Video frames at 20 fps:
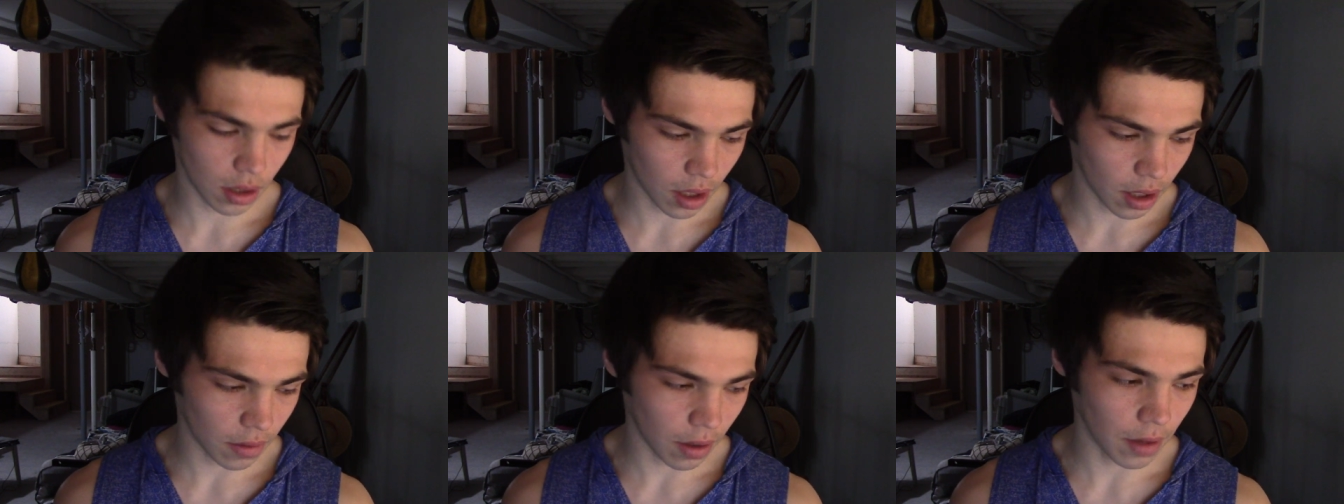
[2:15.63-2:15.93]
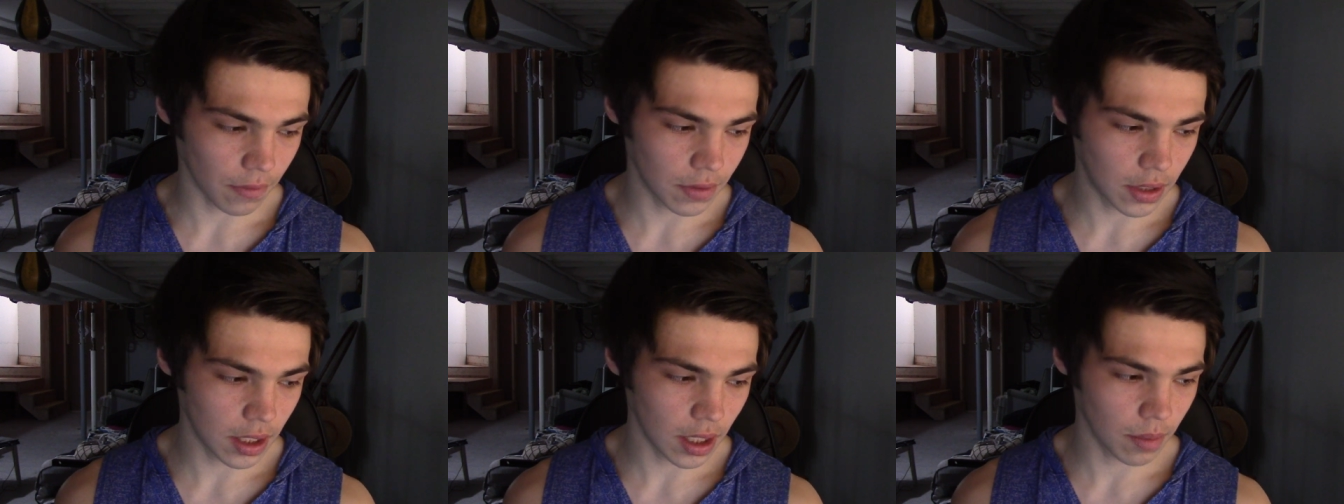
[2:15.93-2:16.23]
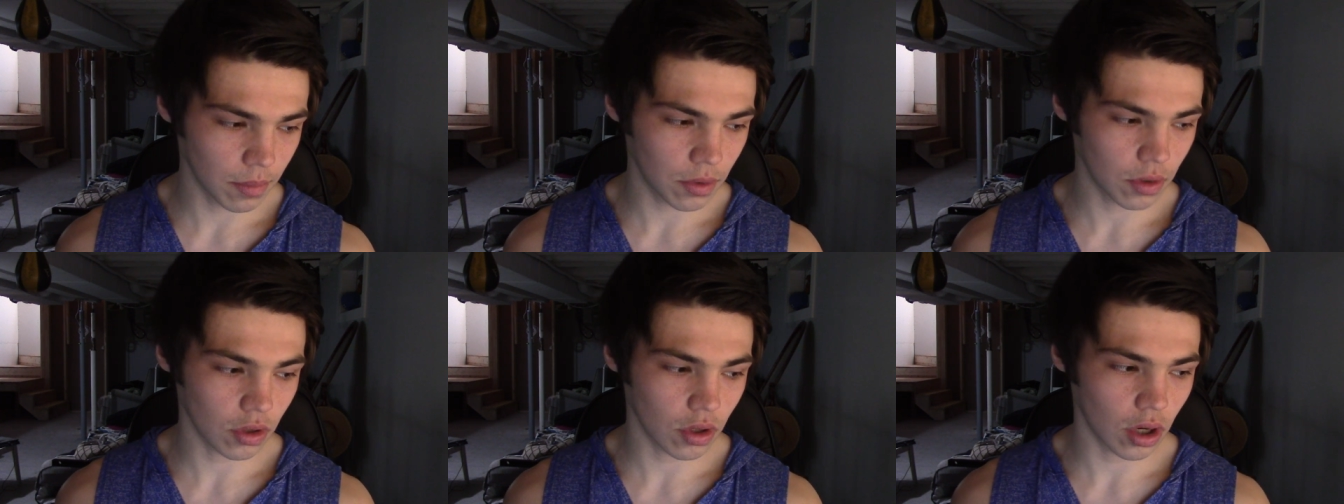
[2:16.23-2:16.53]
I- I've
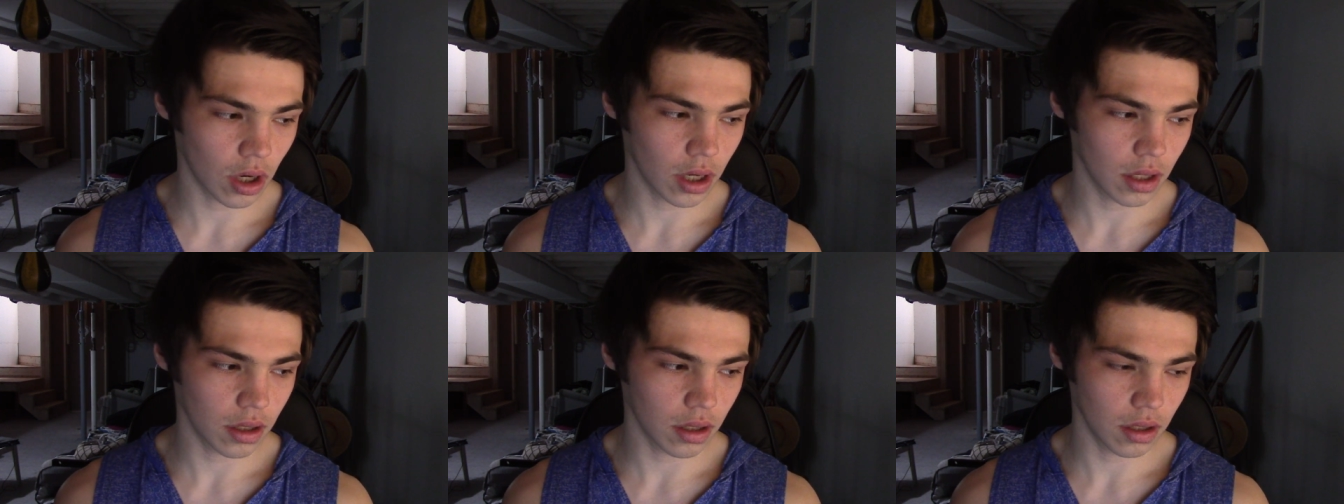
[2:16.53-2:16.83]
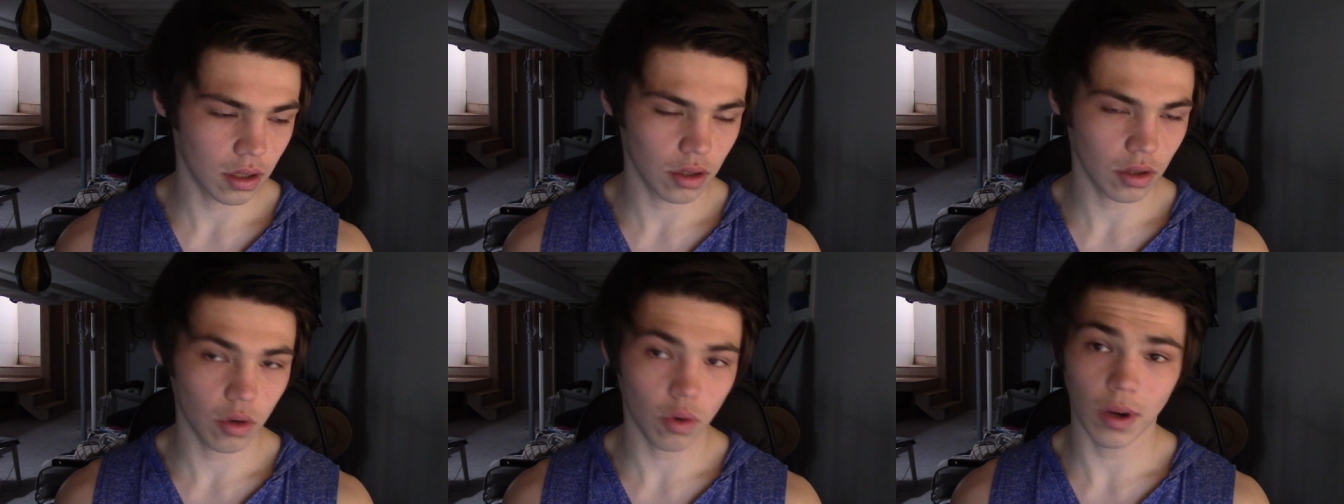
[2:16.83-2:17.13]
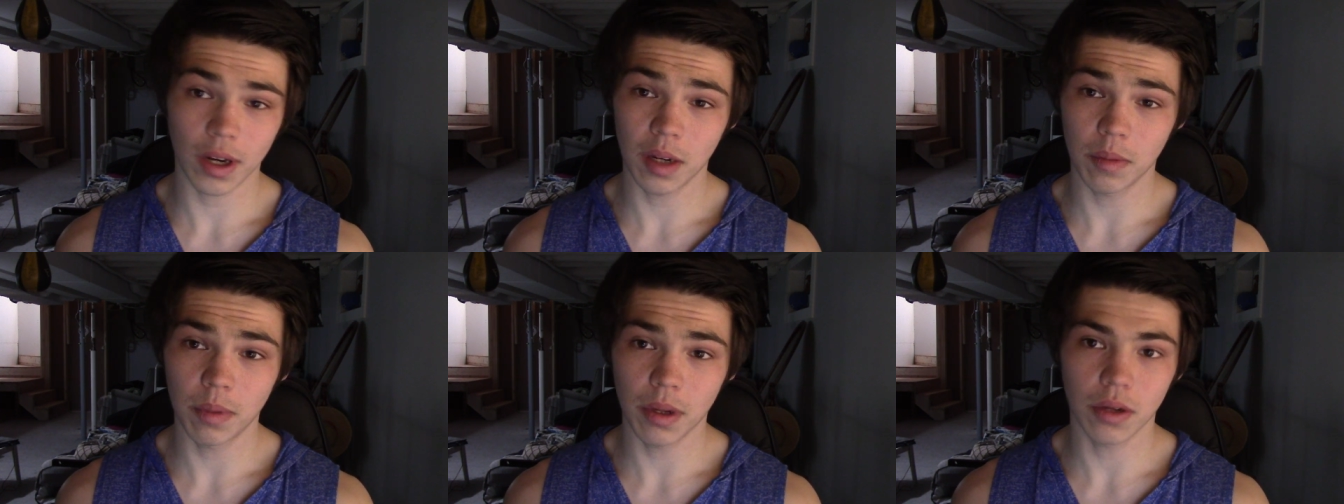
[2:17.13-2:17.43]
DM'd Scott
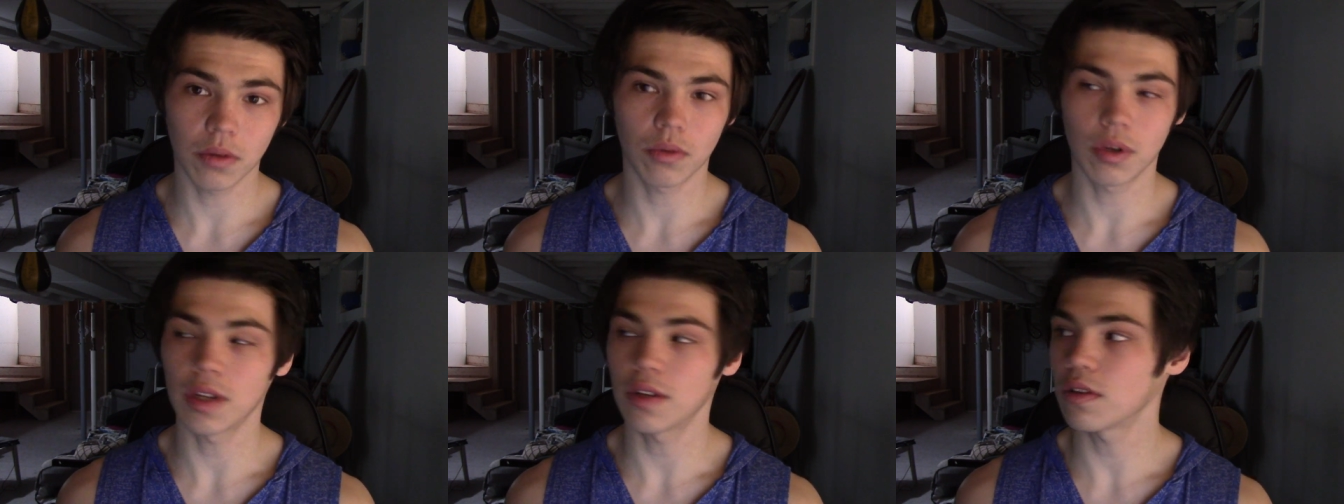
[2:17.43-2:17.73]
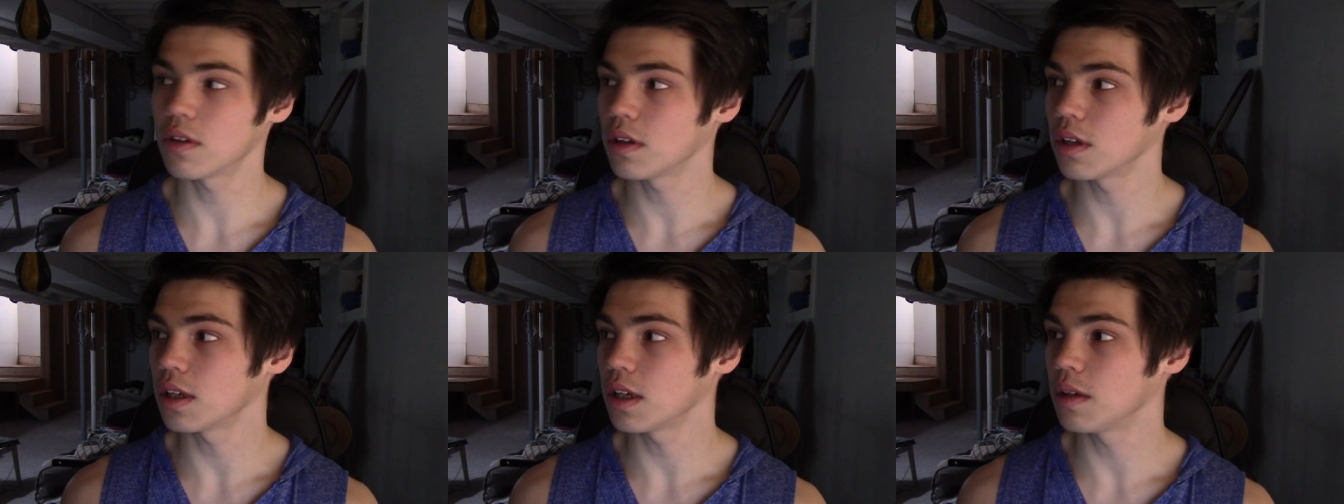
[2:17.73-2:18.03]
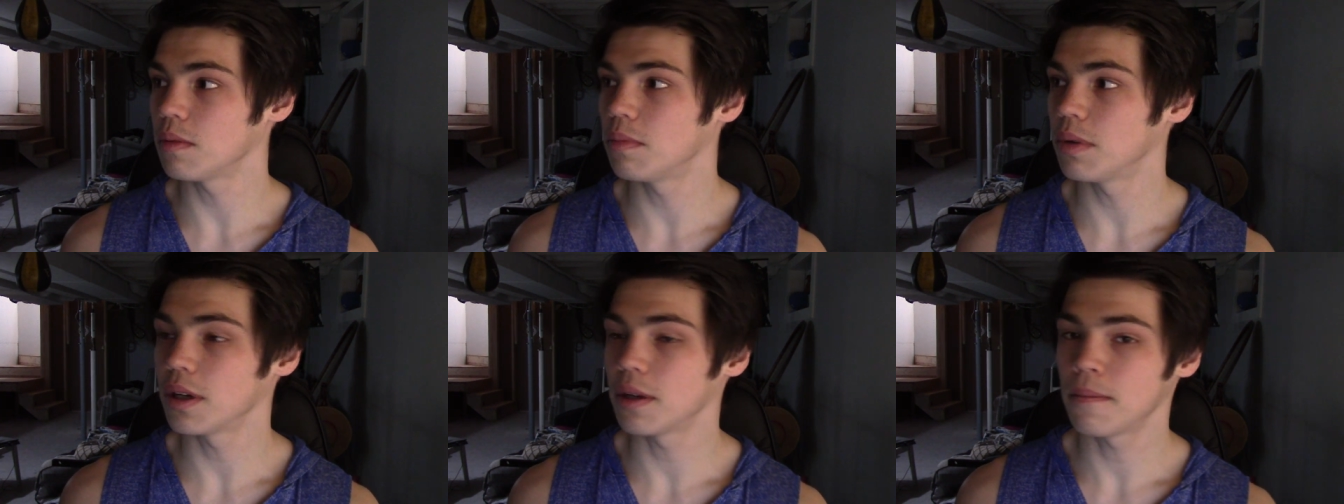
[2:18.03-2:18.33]
quite a bit
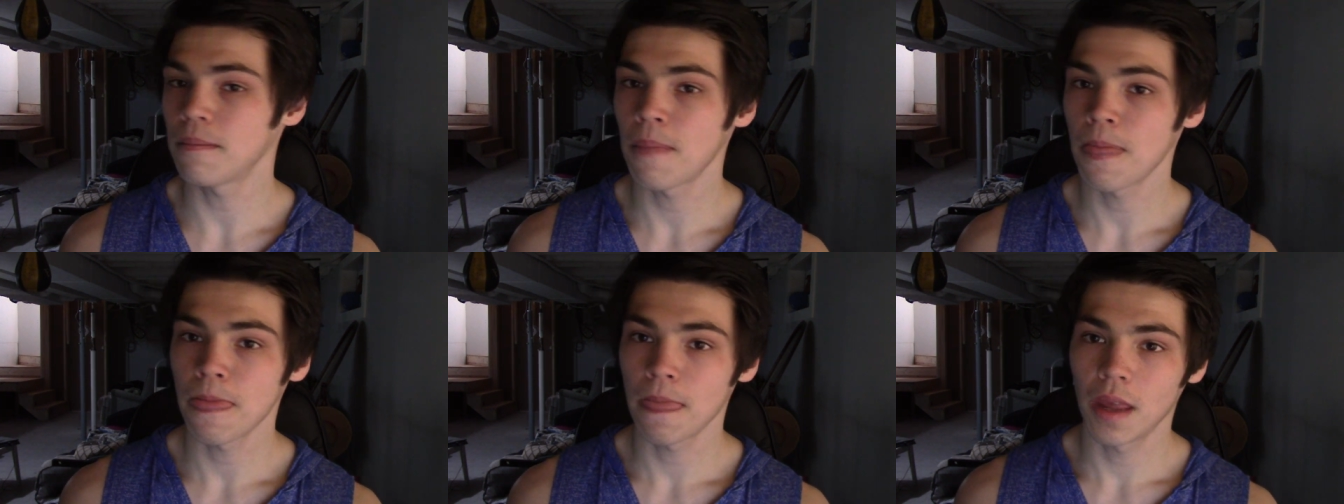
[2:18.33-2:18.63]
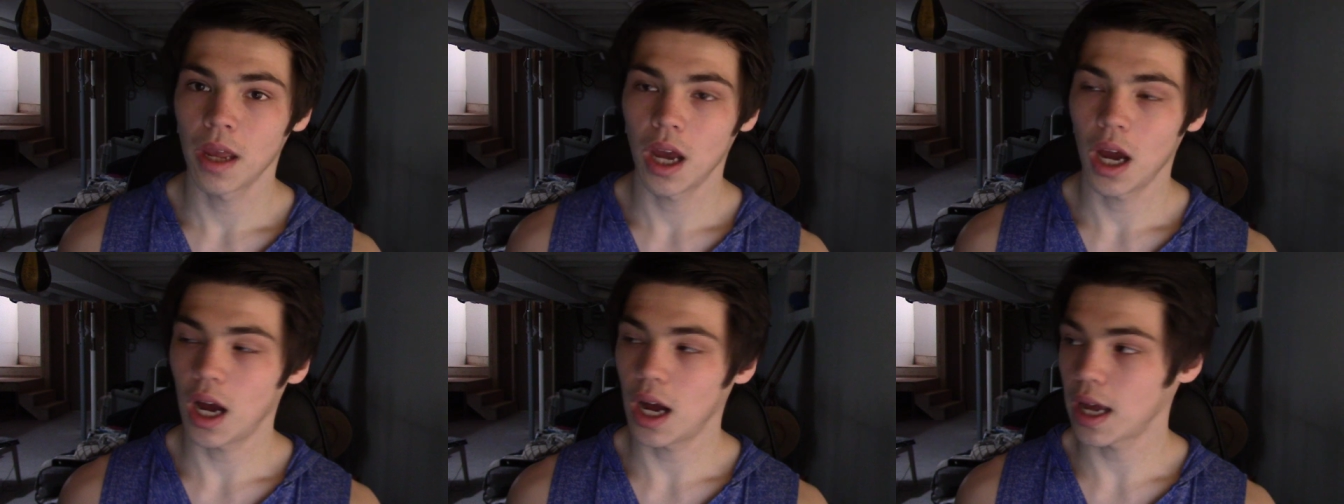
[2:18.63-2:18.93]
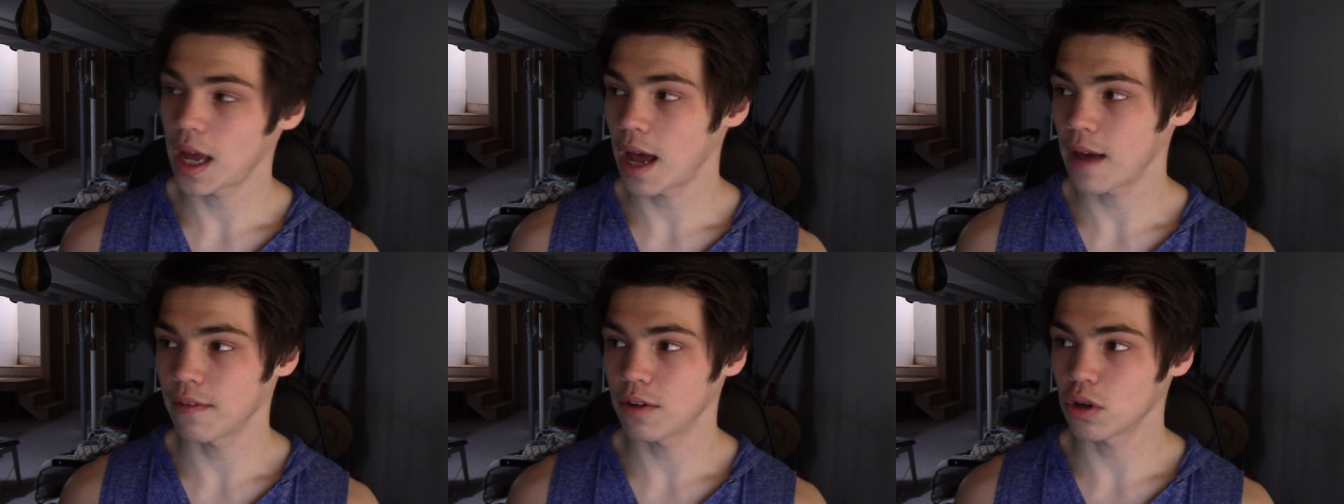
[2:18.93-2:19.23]
recently, but
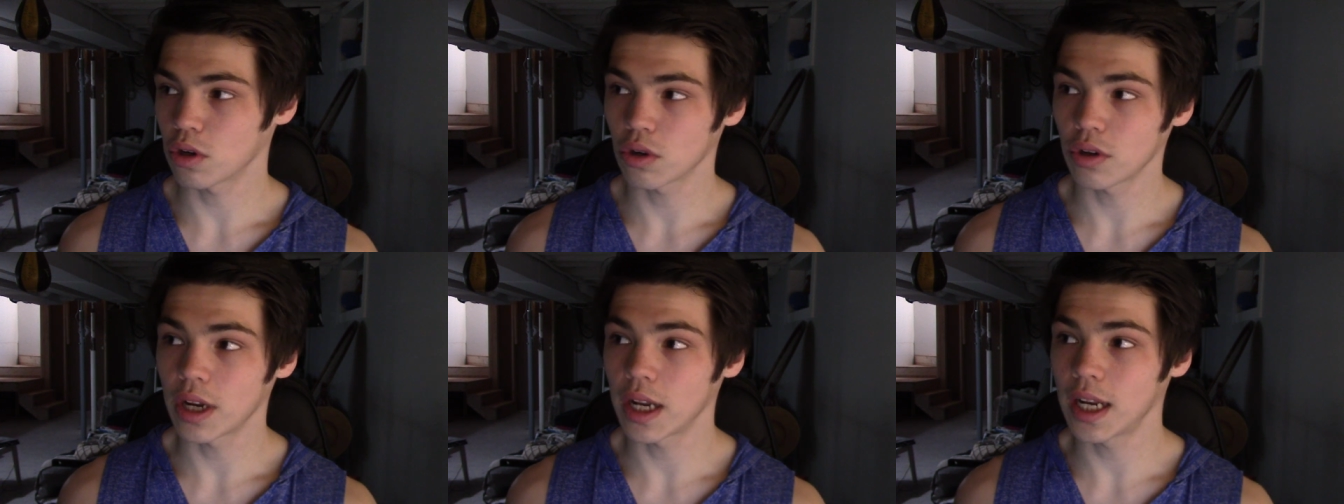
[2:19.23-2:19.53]
I haven't heard